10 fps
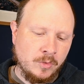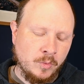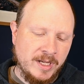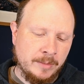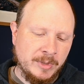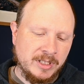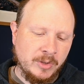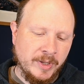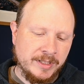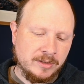where the Milky
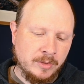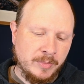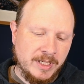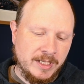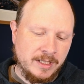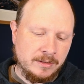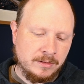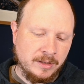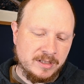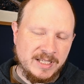Way is going to be
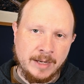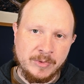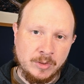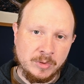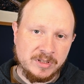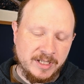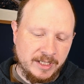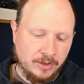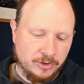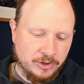at the time that you want to
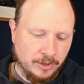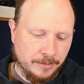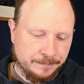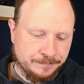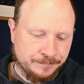take your shot.